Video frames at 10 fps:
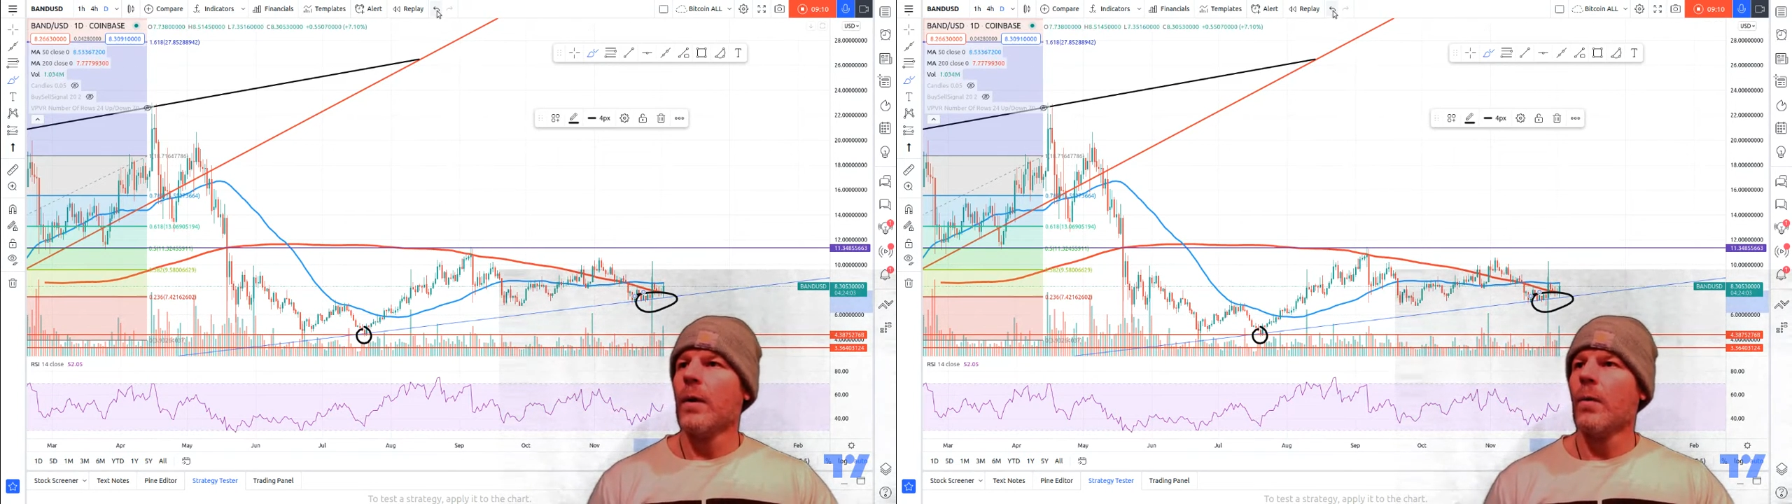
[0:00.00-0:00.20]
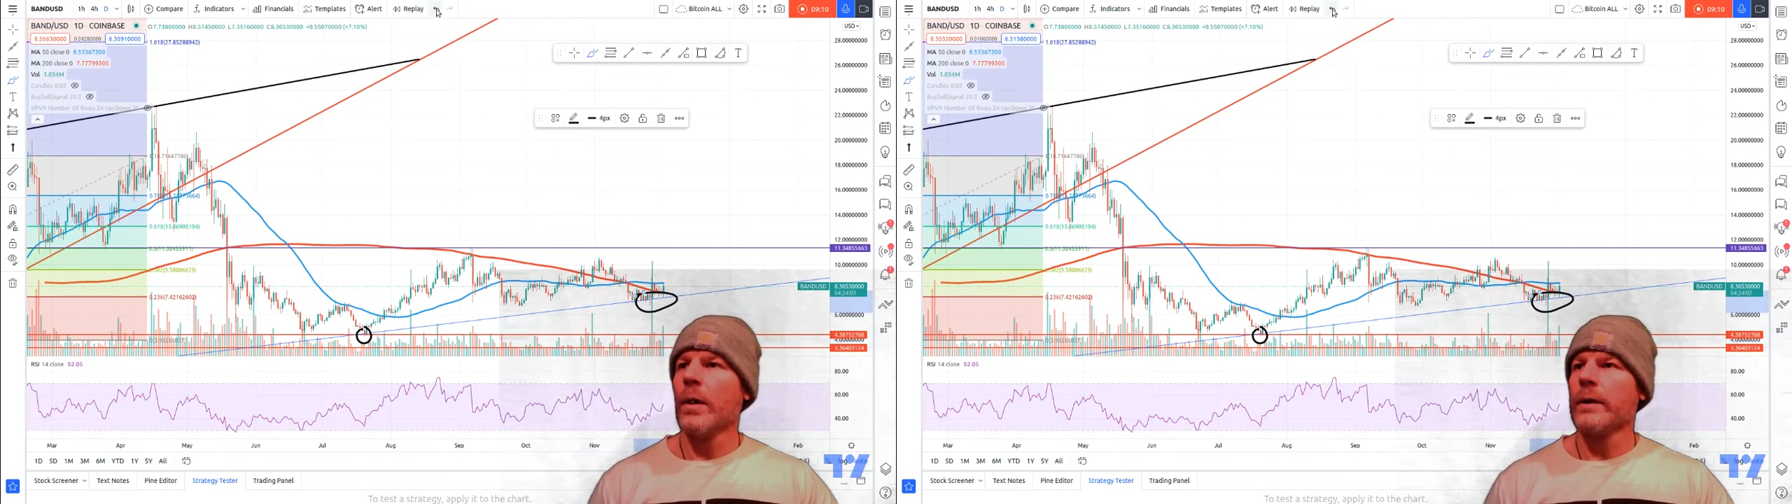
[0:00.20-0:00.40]

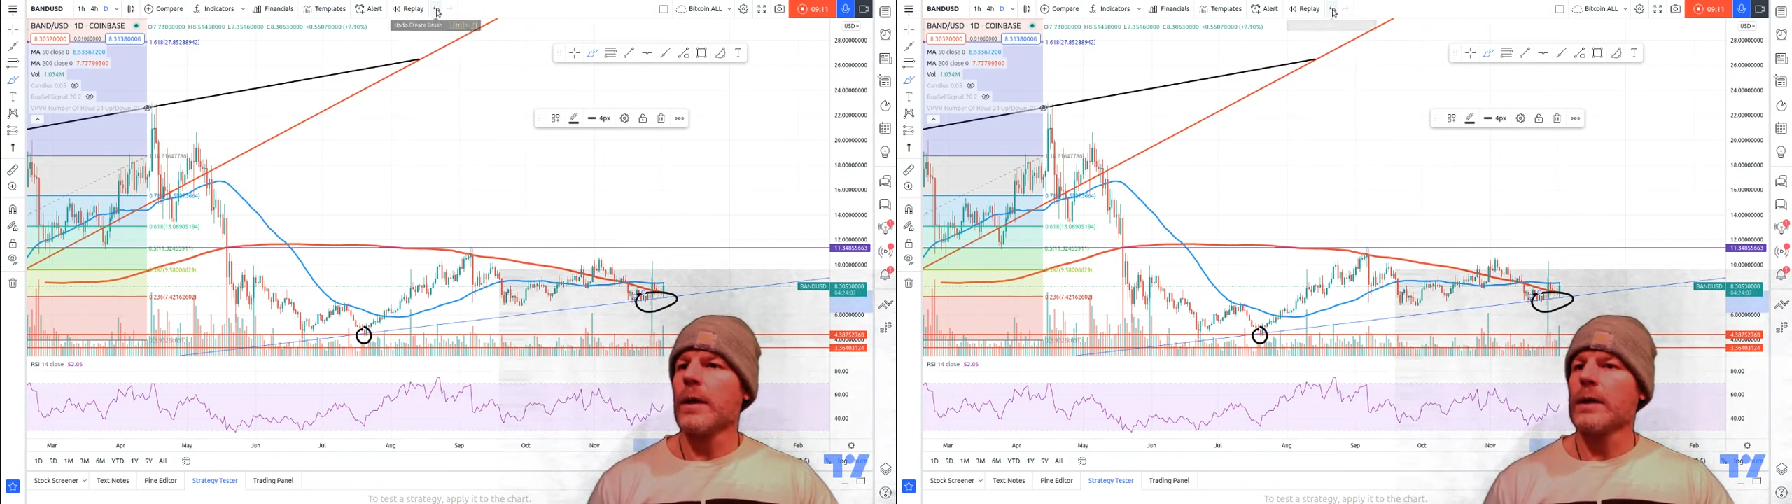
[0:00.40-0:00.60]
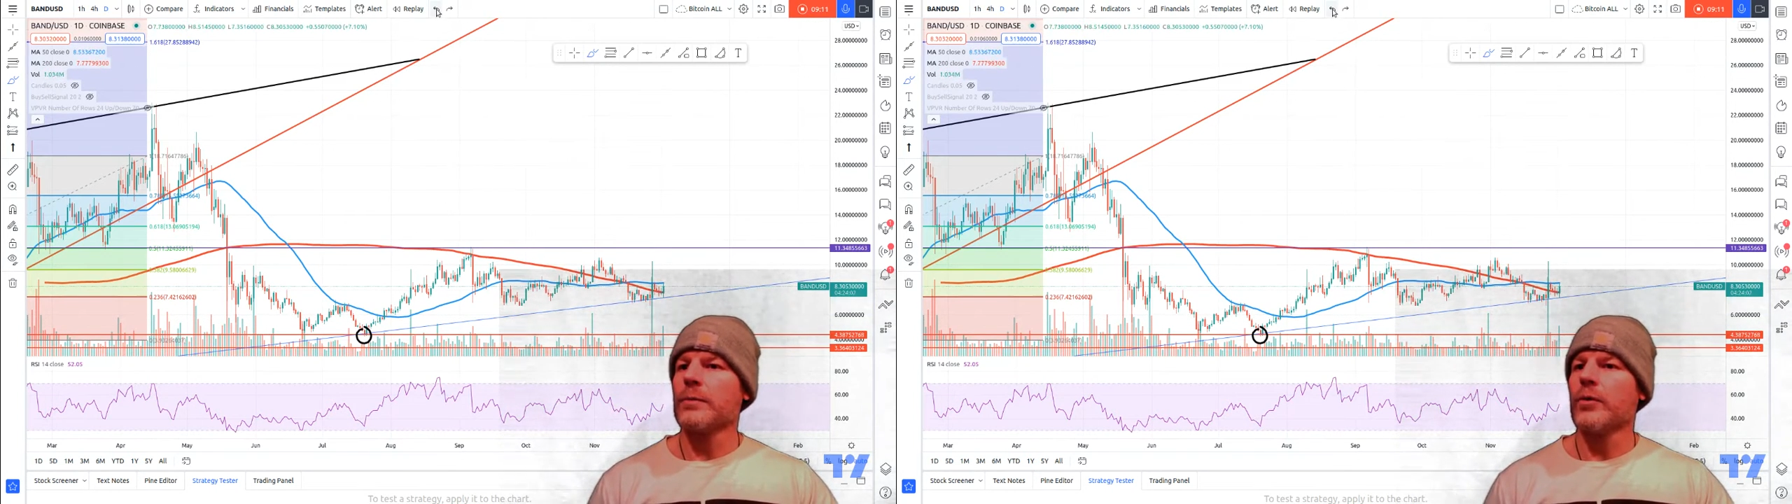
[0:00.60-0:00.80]
one
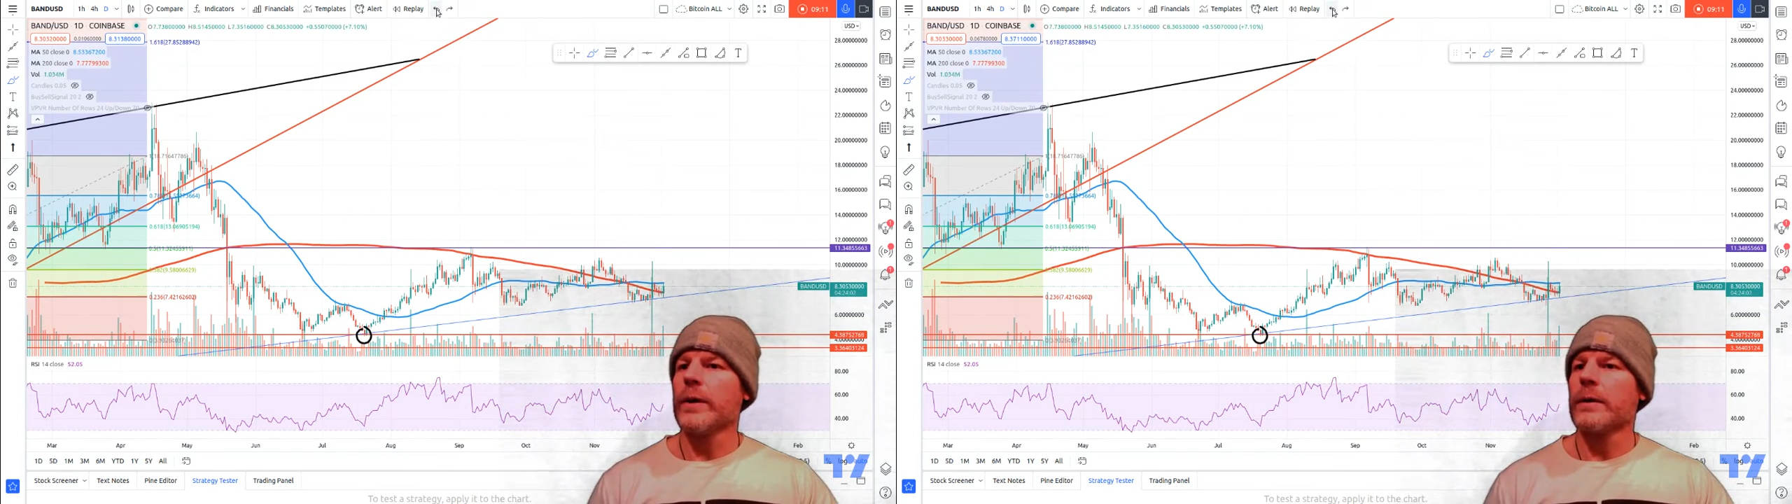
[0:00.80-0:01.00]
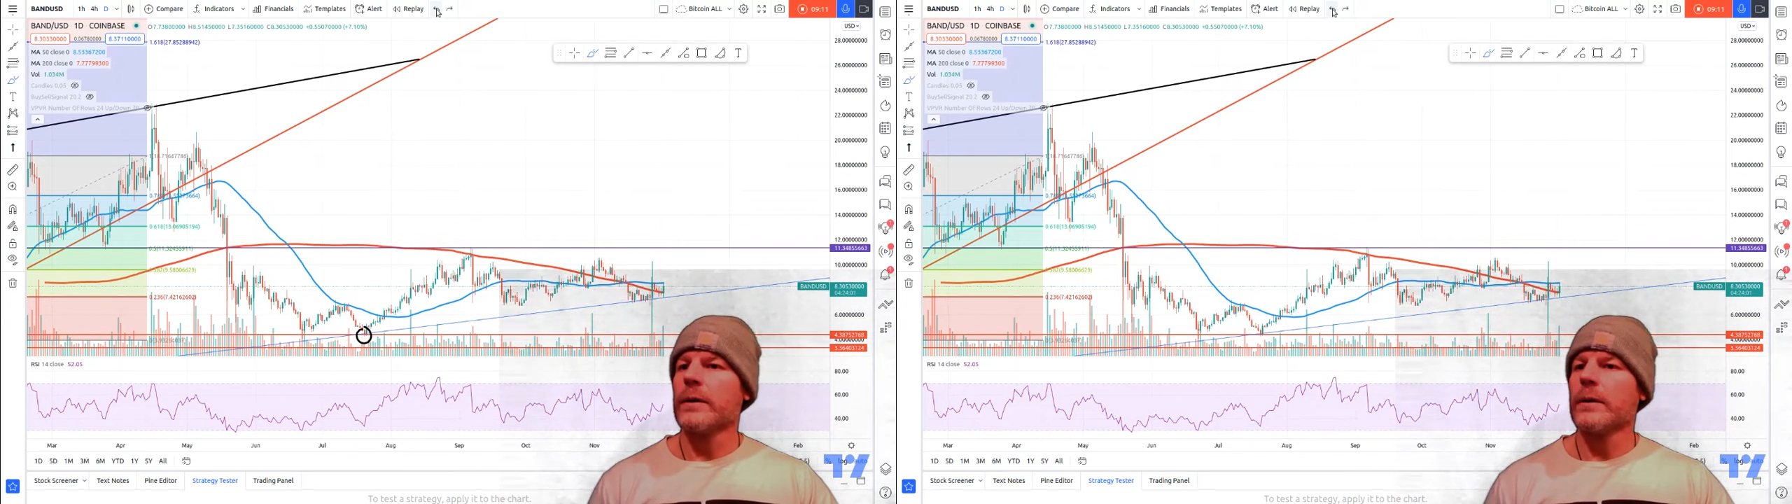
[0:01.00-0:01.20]
touch
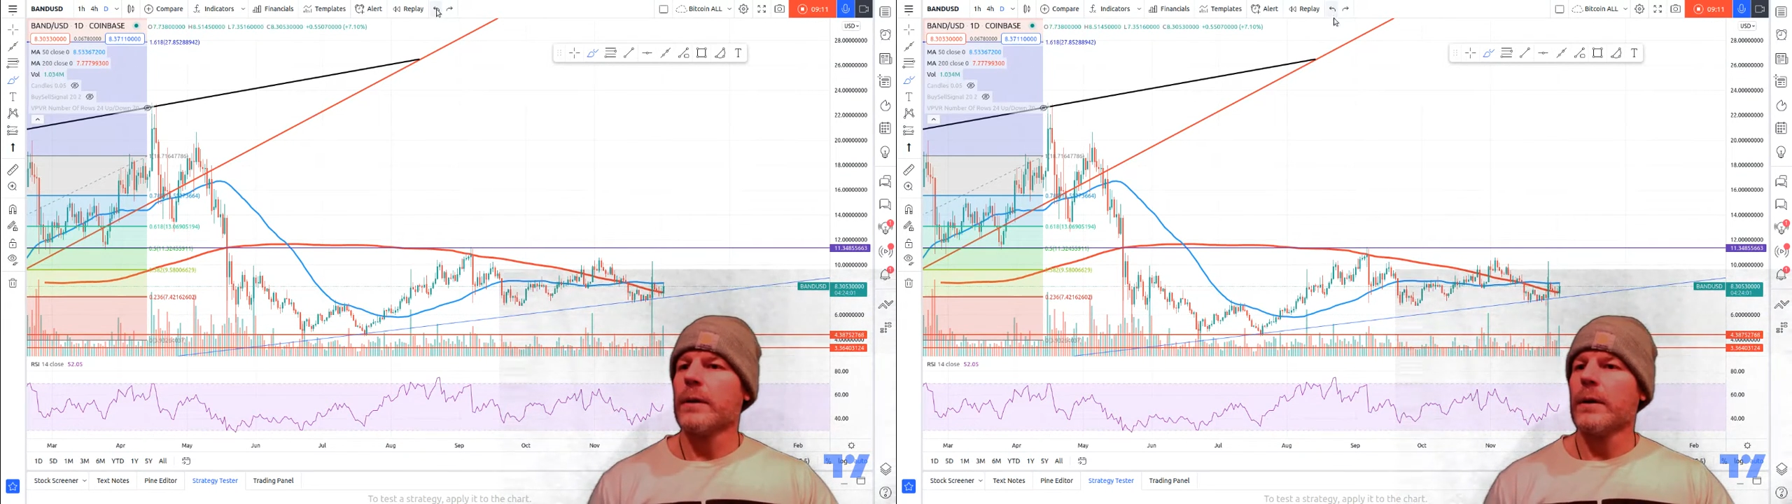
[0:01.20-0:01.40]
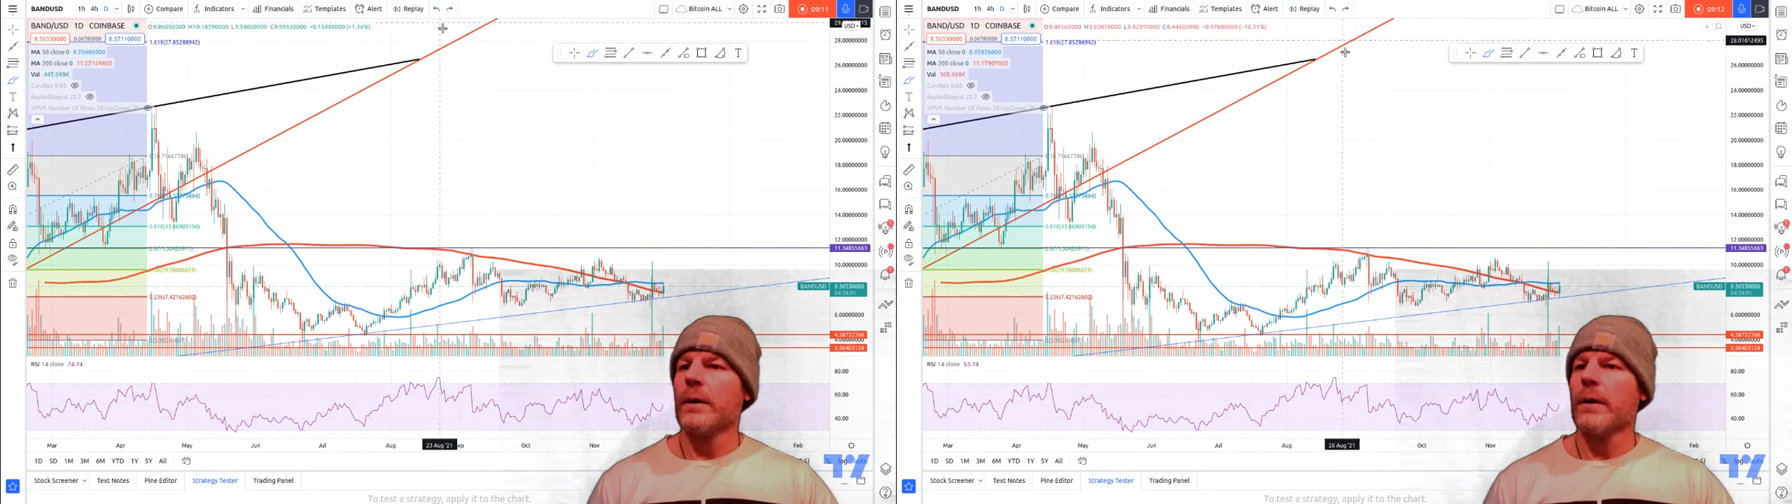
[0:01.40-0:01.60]
point,
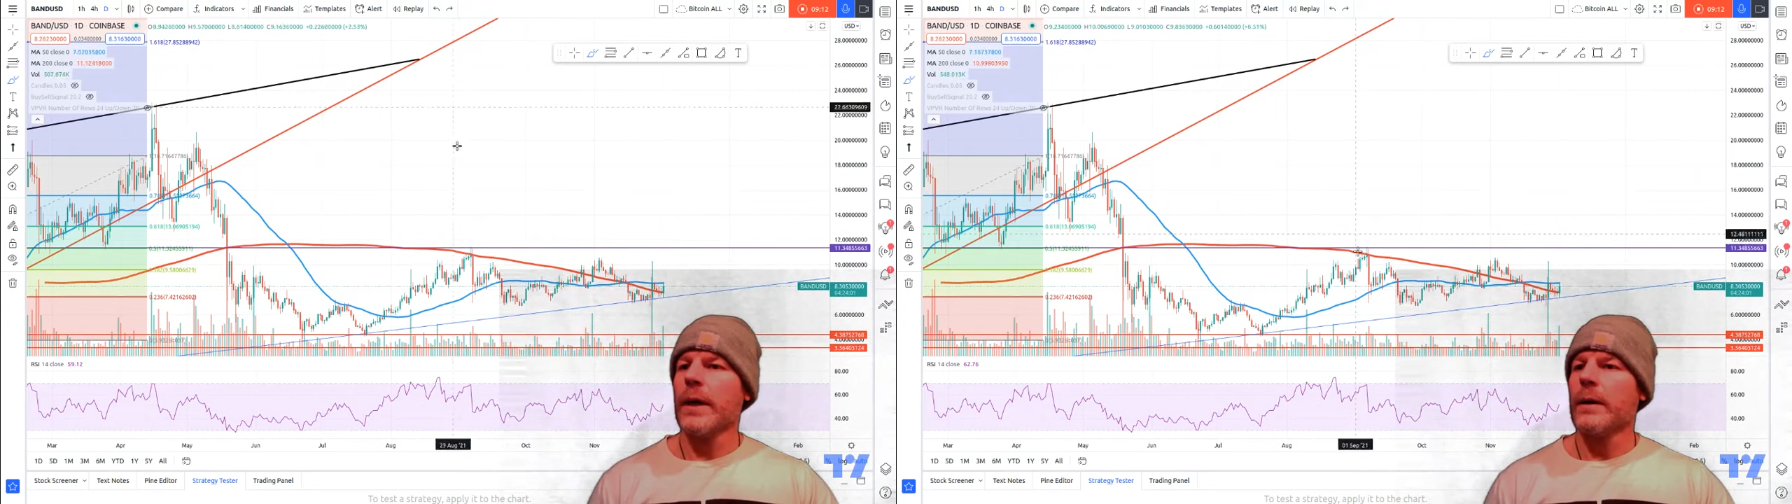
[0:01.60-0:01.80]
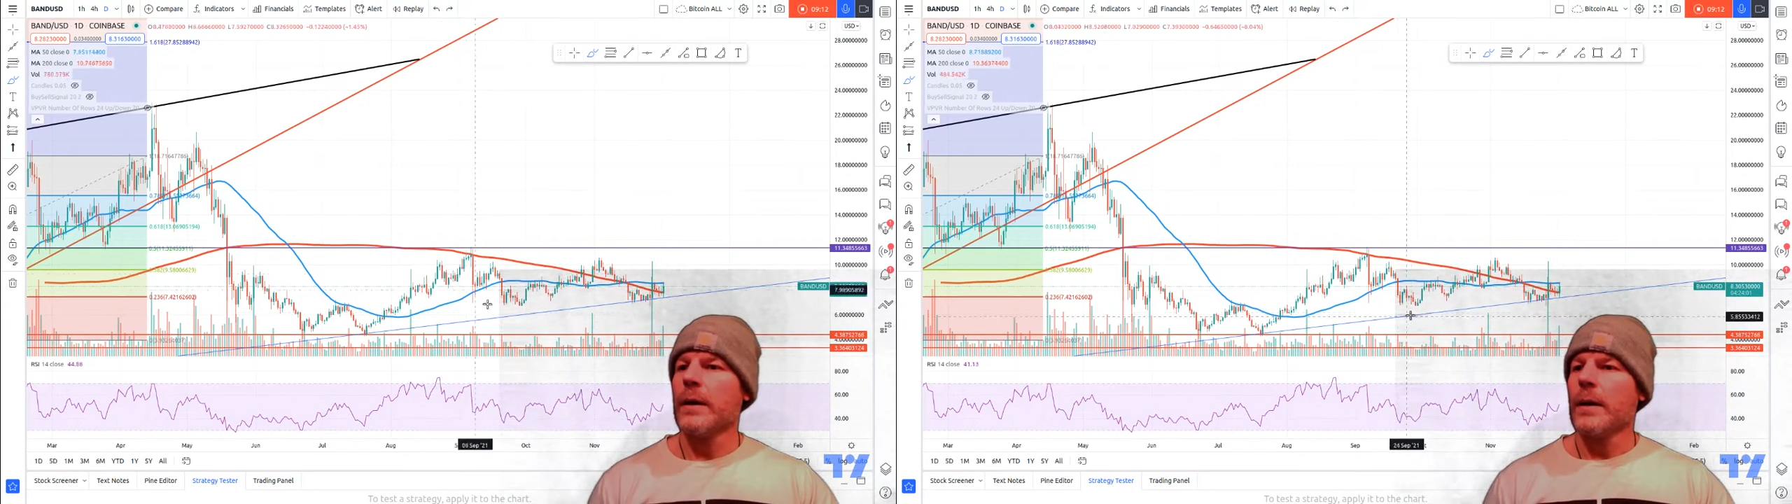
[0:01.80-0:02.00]
right?